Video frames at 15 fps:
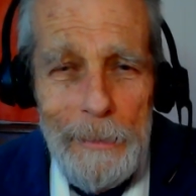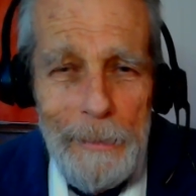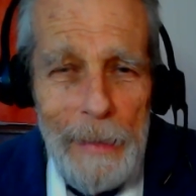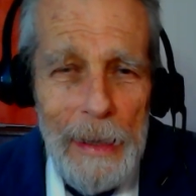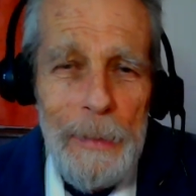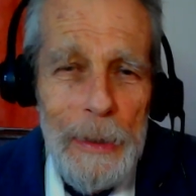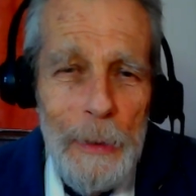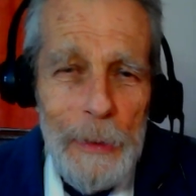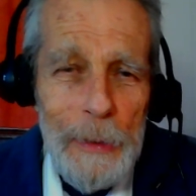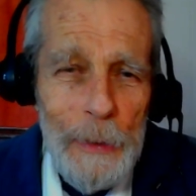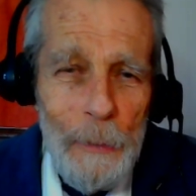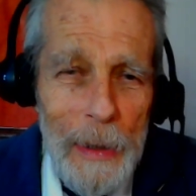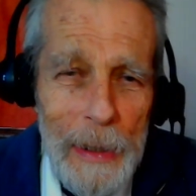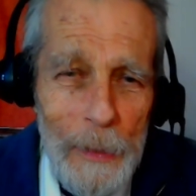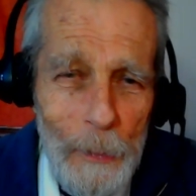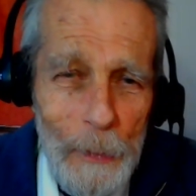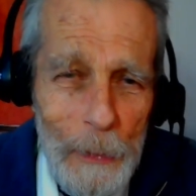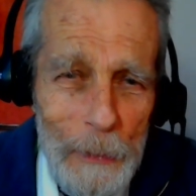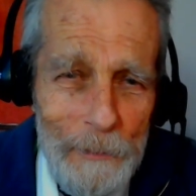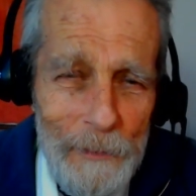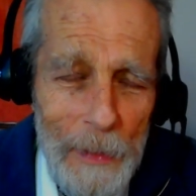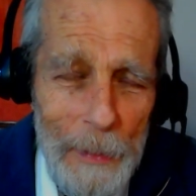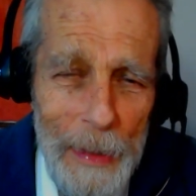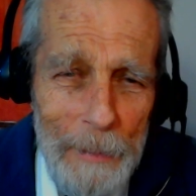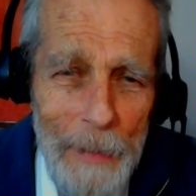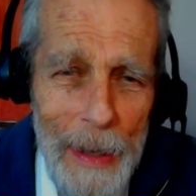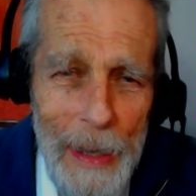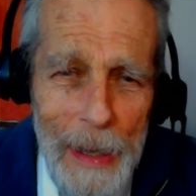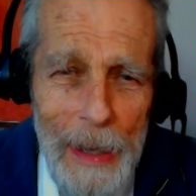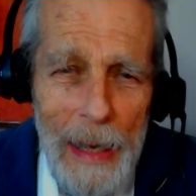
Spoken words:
Maybe you can rent a room from him.